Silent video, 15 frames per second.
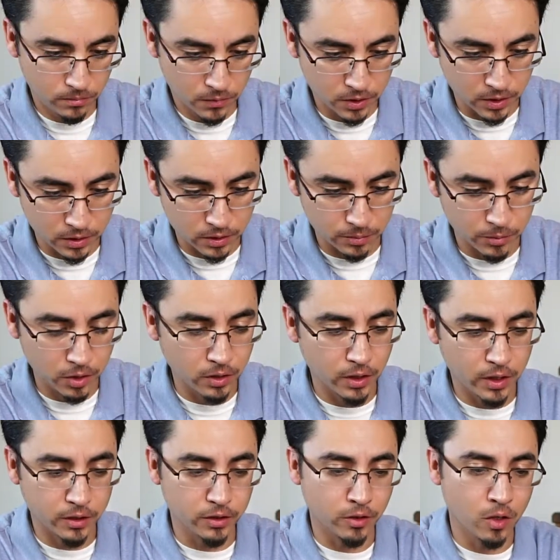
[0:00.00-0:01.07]
system. You
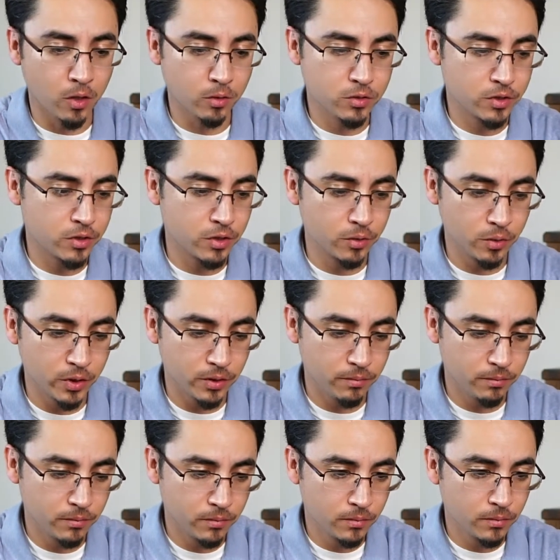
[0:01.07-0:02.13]
connect your hose to it,
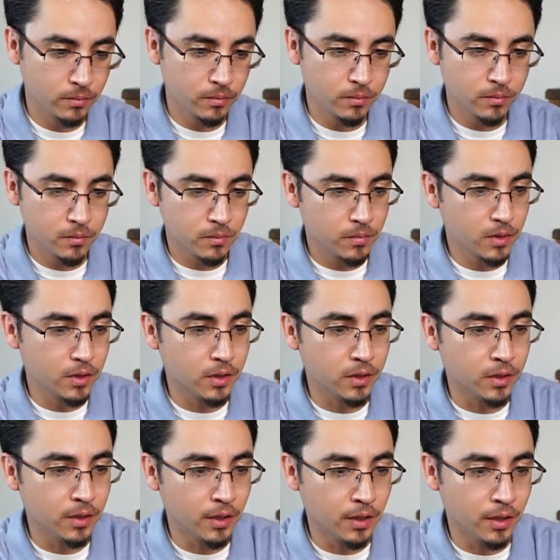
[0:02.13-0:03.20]

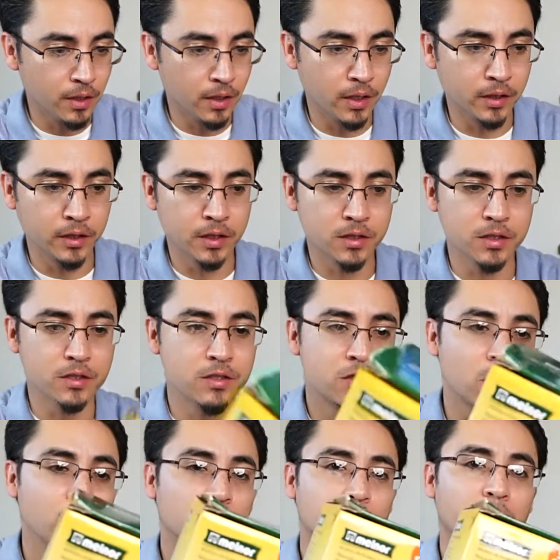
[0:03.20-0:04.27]
and I guess it's
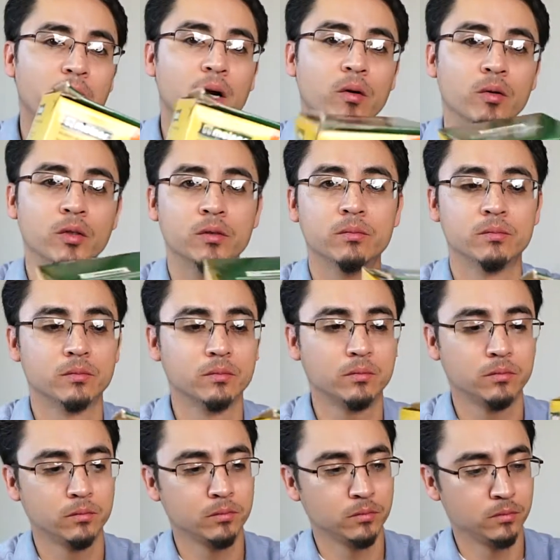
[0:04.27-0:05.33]
solar powered.
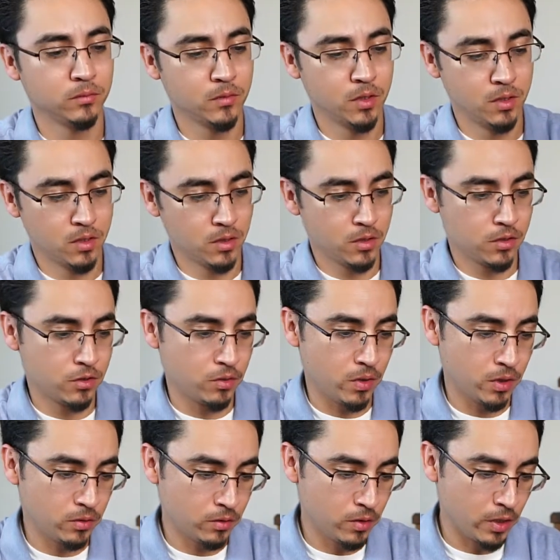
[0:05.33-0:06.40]
So I
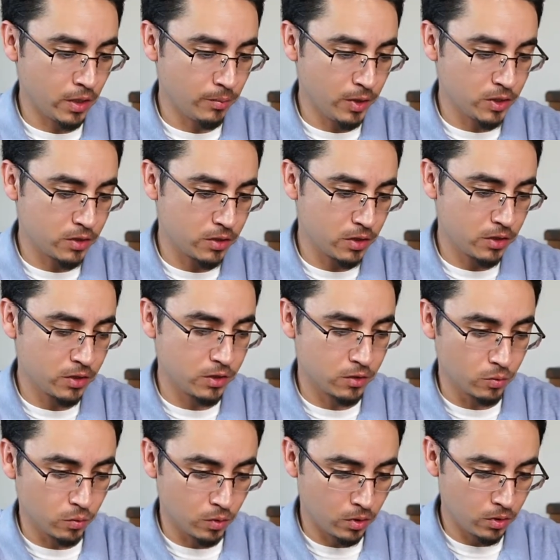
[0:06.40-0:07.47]
don't know how much this is
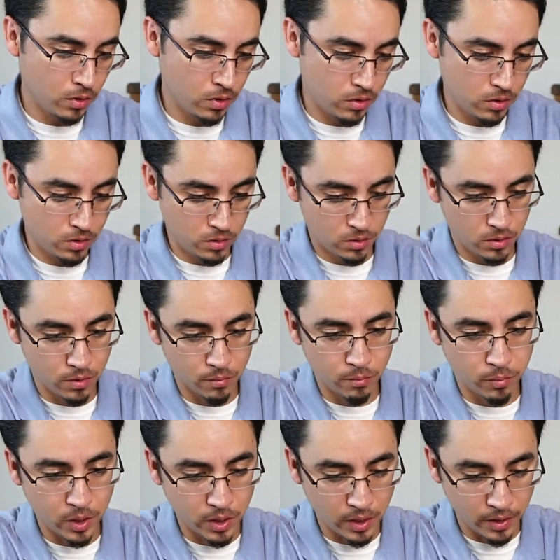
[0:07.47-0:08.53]
worth,
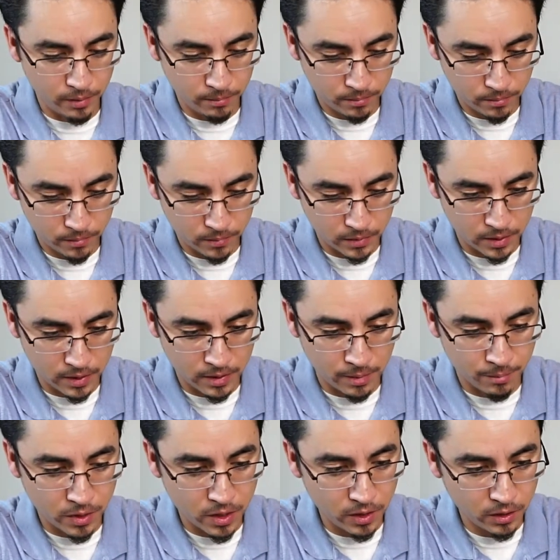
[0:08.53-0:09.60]
but I'm
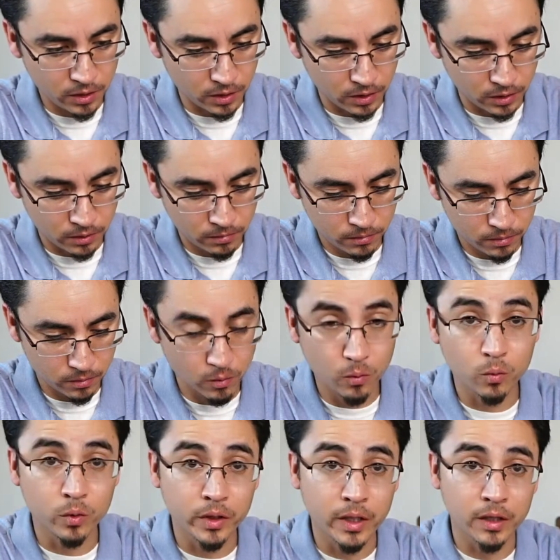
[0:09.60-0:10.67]
thinking
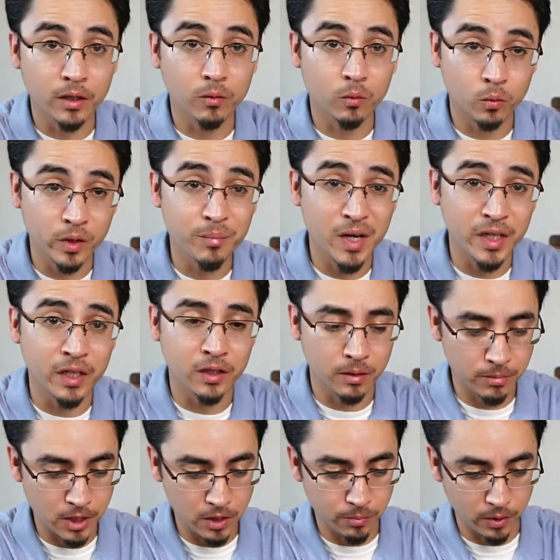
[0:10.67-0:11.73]
we might end up
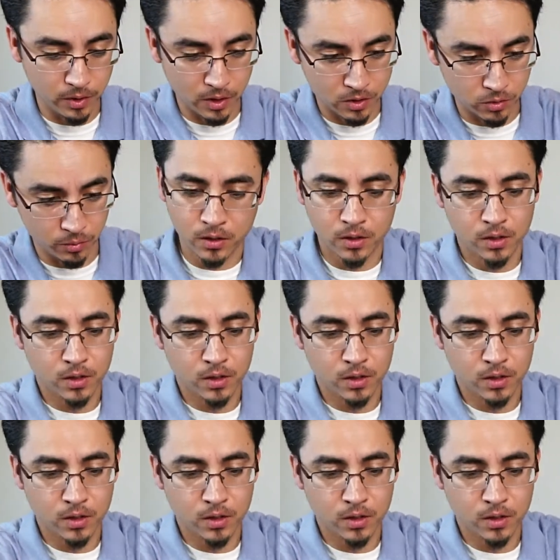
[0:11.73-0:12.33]
keeping this one.